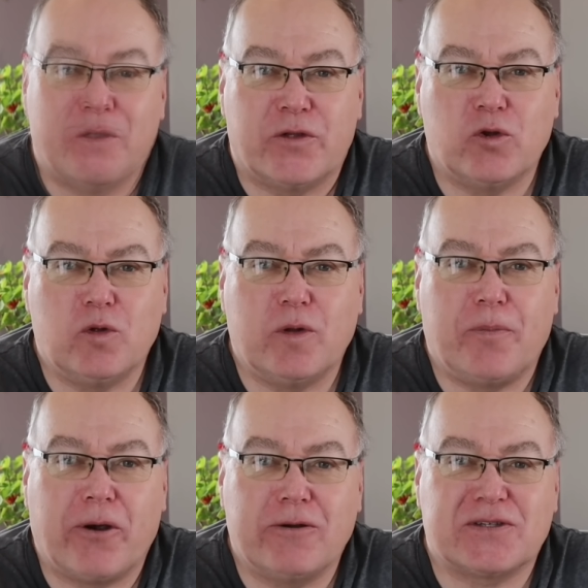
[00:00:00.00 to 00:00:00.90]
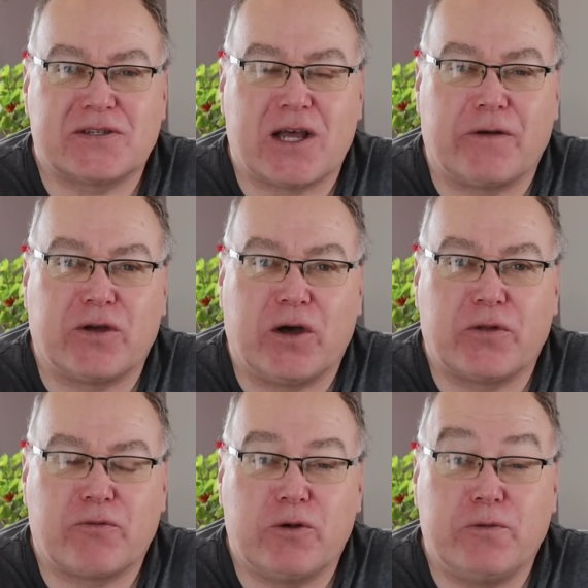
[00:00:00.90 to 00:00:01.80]
The normal process that I've
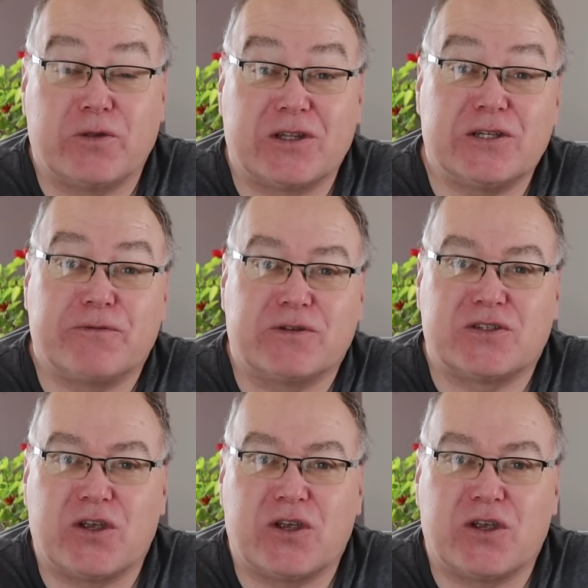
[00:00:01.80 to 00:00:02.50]
gone through for the different